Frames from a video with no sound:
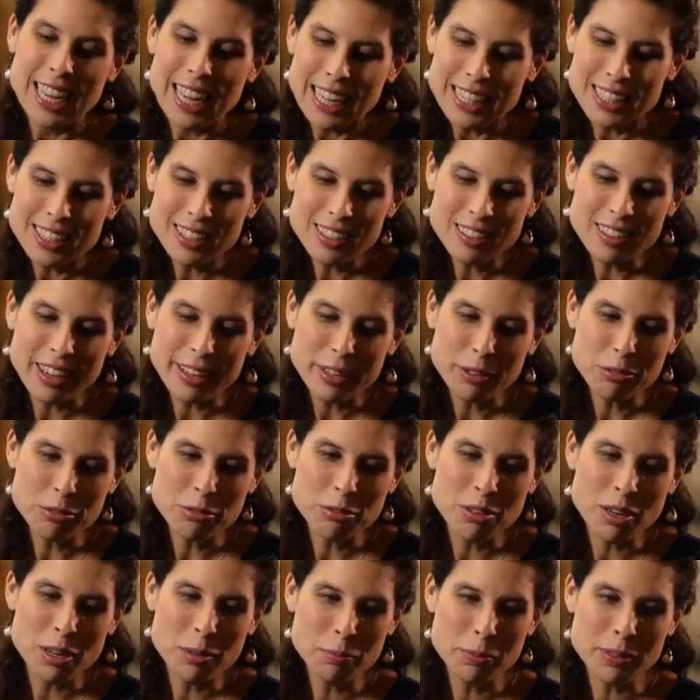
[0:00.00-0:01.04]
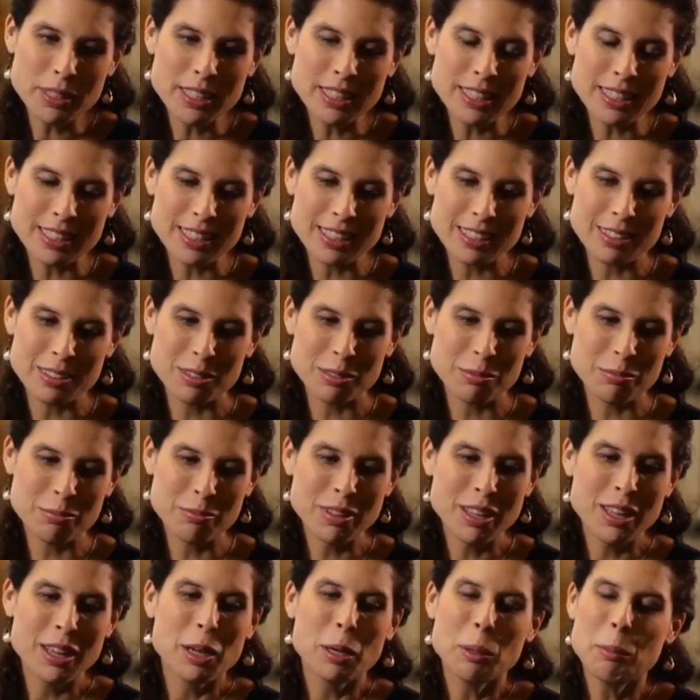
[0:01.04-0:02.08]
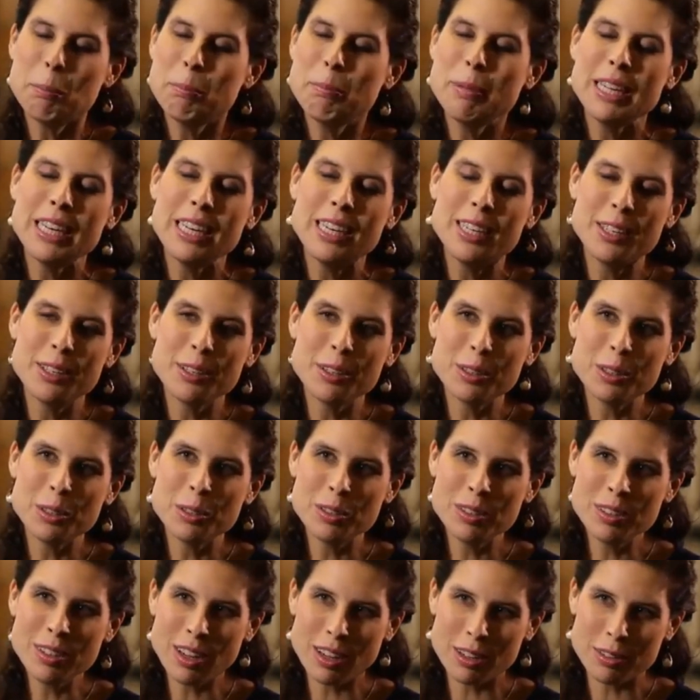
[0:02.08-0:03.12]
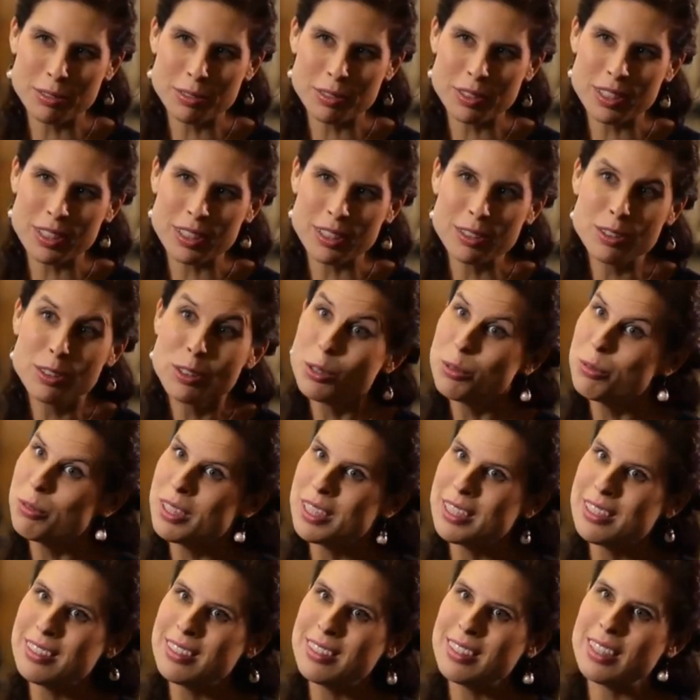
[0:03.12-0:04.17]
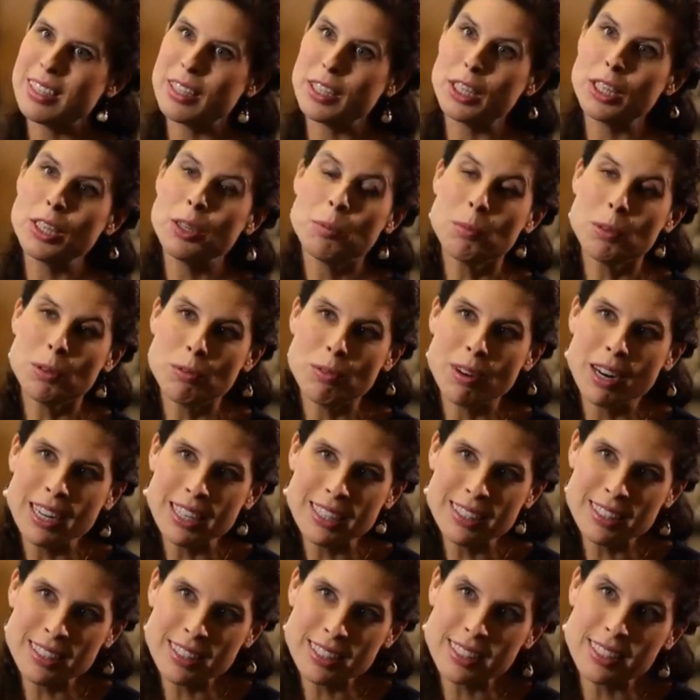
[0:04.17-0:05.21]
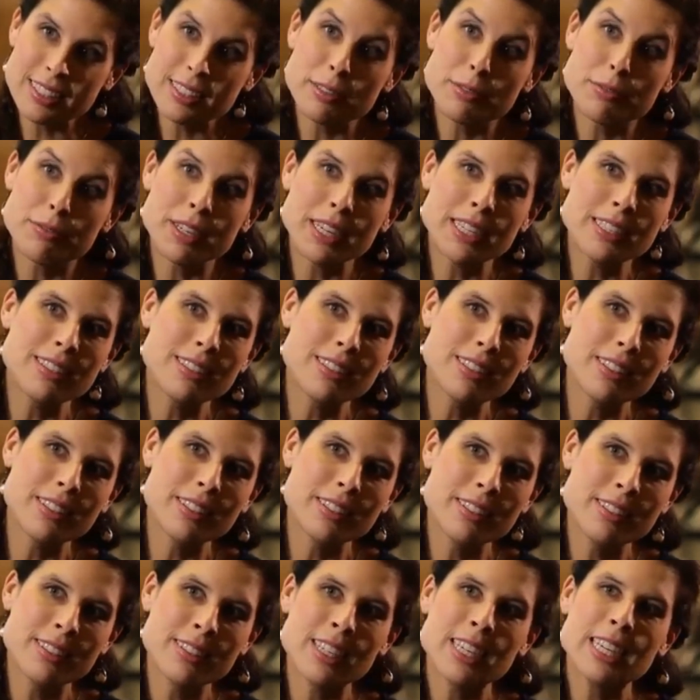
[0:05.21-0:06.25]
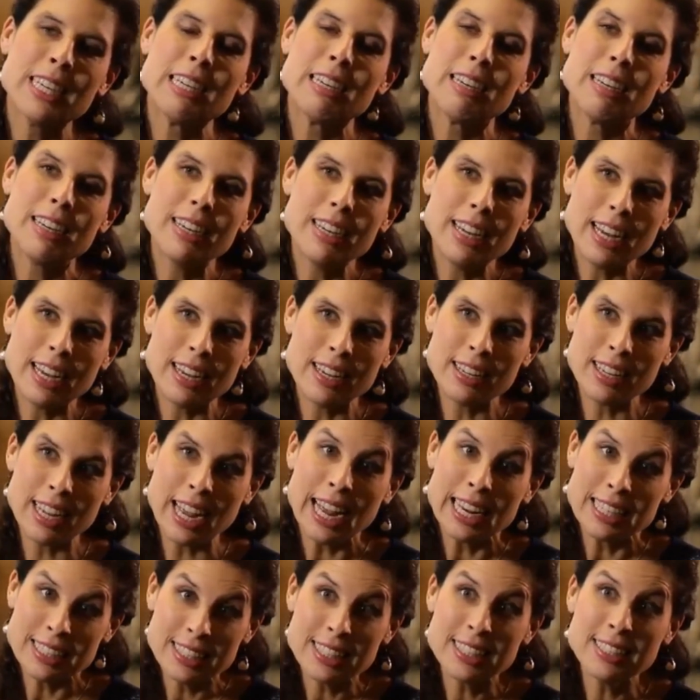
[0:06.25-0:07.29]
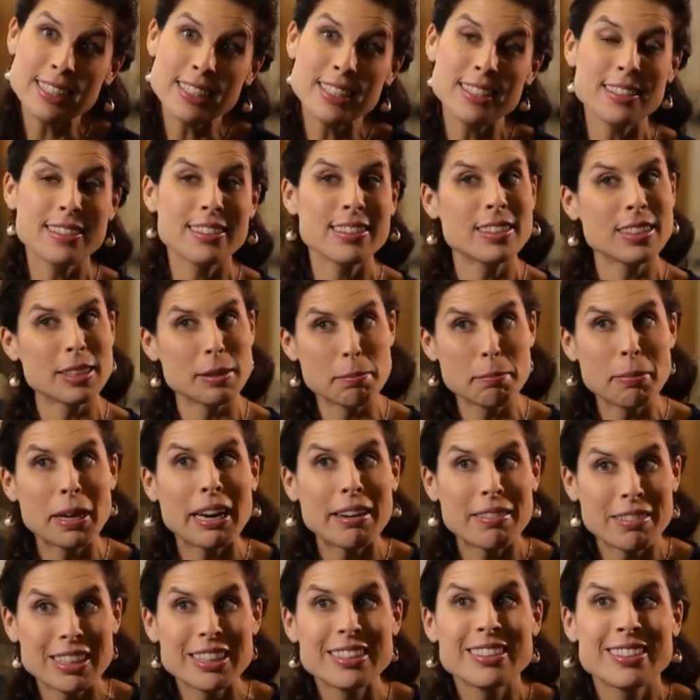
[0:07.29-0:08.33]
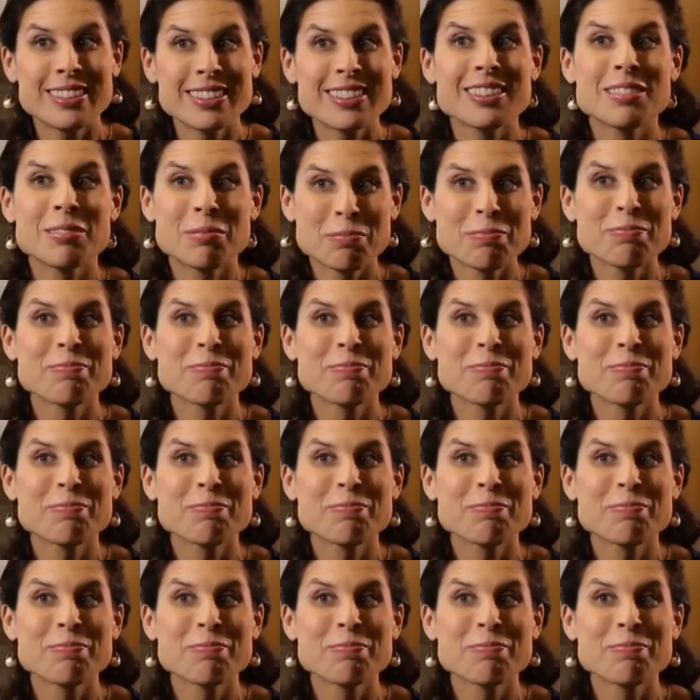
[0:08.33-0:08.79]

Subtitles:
And so I grew up in a milieu of Soviet human rights defenders and dissidents in Paris.